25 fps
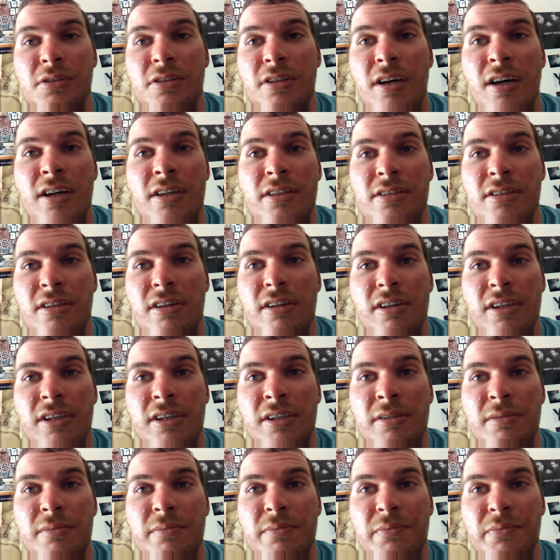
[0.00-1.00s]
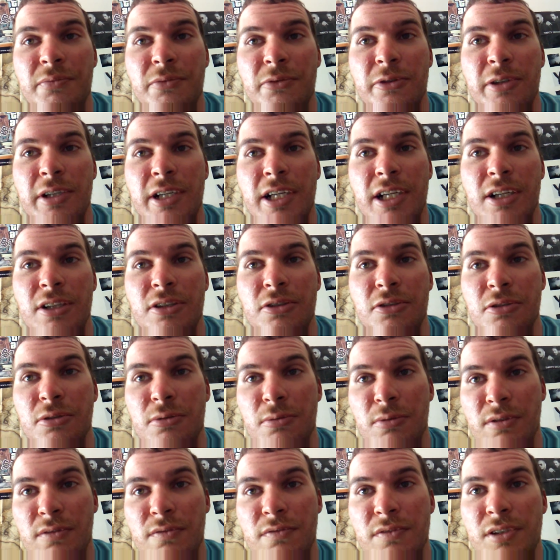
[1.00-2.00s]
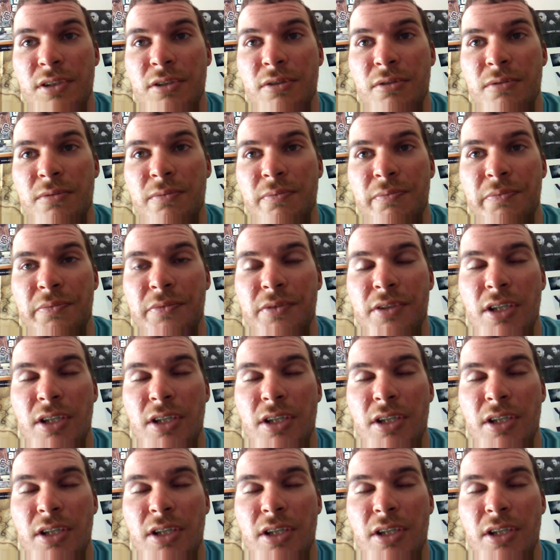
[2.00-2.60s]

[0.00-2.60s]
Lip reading: thoughts on it when I do the review,